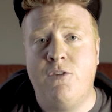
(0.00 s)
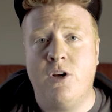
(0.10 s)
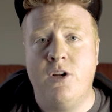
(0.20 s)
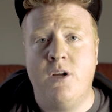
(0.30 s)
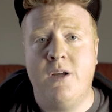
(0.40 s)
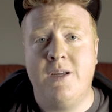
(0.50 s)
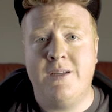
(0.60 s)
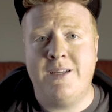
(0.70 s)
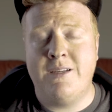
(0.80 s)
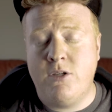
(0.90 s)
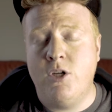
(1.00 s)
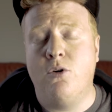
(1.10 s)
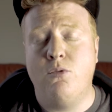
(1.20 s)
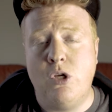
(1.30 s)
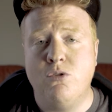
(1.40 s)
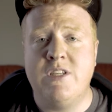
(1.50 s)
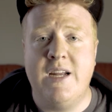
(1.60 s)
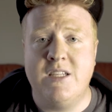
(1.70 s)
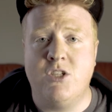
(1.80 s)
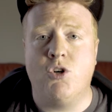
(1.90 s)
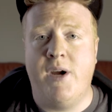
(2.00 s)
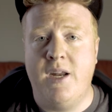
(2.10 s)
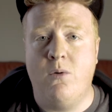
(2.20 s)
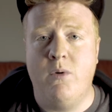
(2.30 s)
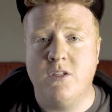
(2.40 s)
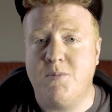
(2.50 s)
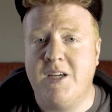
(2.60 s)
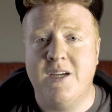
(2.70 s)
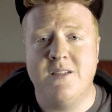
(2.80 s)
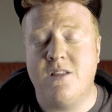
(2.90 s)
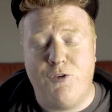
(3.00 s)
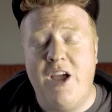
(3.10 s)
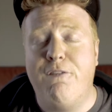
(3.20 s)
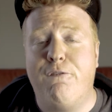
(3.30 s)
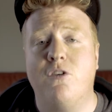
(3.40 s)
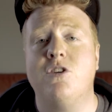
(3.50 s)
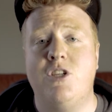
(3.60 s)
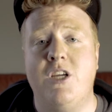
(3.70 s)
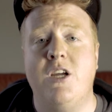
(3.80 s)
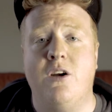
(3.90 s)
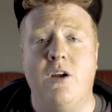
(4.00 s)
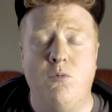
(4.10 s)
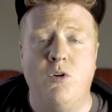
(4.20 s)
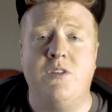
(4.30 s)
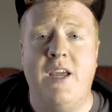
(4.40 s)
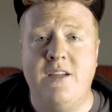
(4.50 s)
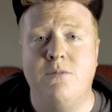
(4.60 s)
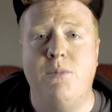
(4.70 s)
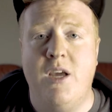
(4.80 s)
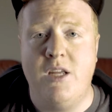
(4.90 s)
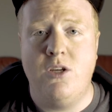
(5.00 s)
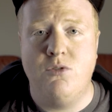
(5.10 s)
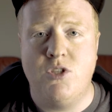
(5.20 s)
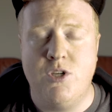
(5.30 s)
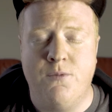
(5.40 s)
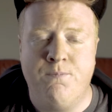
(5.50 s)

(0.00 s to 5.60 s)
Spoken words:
if you're gonna, use it as training wheels, because for that first year, it will take some getting used to.